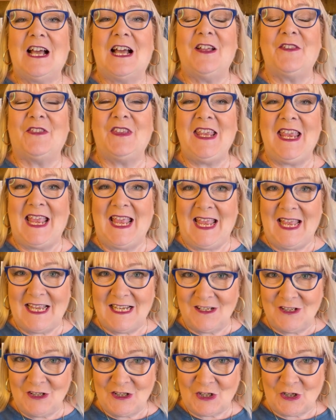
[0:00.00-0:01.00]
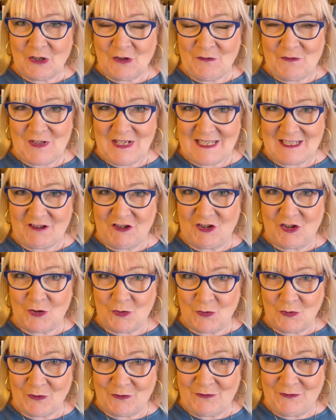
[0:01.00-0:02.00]
at the end of this
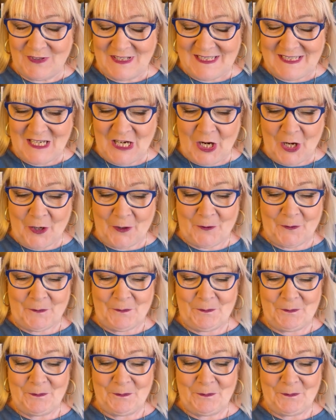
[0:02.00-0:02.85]
short video.